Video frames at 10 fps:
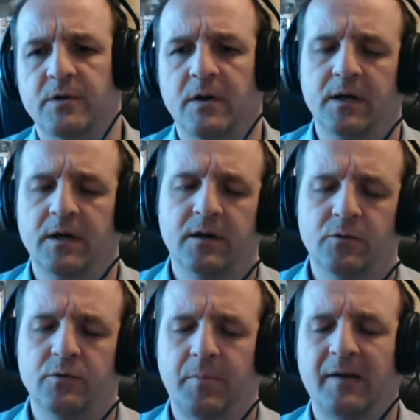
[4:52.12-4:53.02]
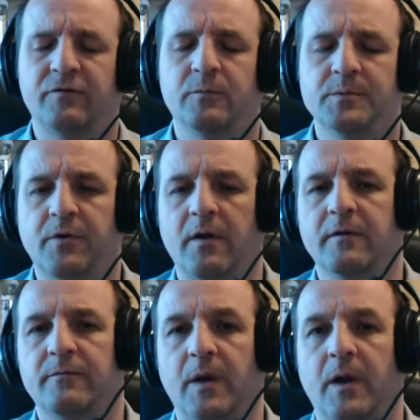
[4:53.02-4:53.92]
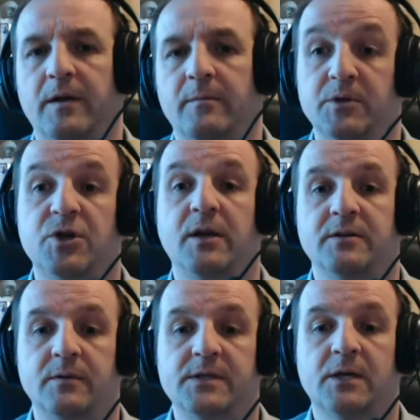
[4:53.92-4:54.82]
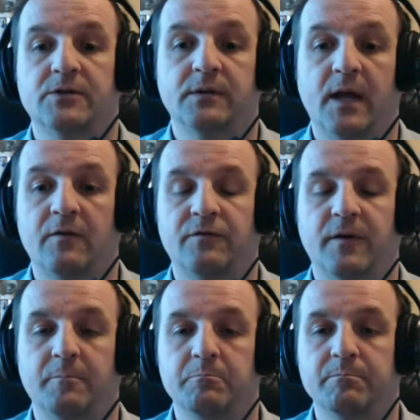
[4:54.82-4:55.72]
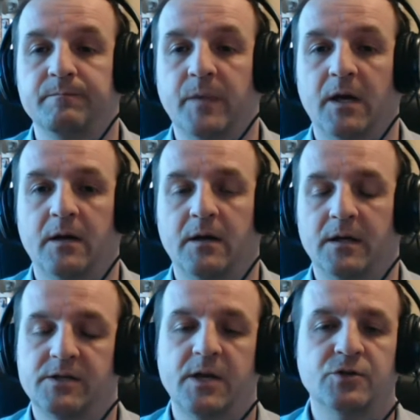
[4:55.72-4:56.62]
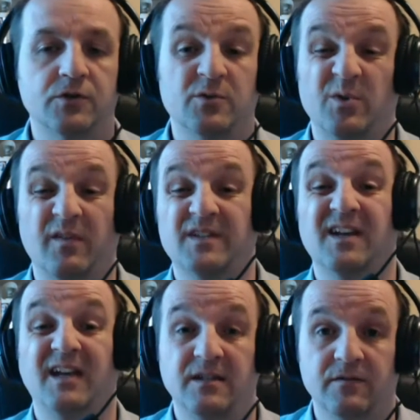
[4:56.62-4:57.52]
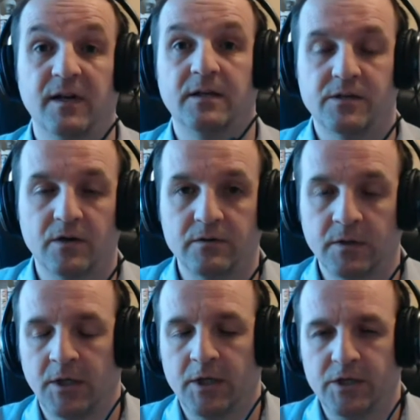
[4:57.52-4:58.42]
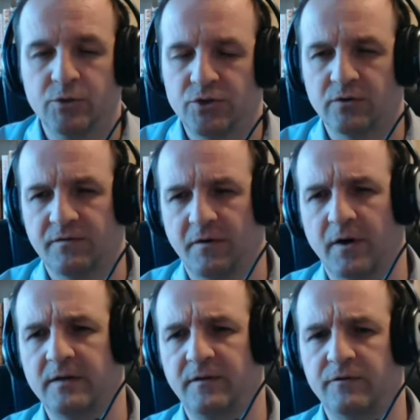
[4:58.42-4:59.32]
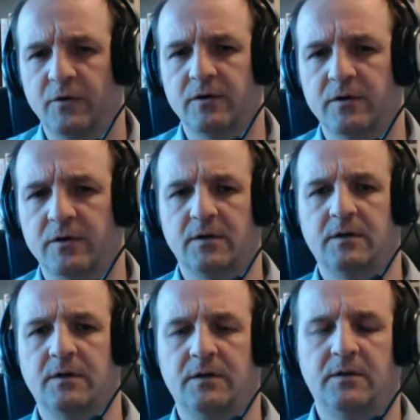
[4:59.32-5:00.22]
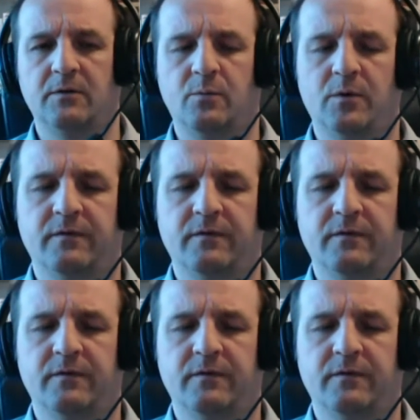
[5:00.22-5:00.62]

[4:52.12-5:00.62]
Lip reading: or platforms rather, like Magento, etc., they have extensions that do this natively. So you should find if you've got one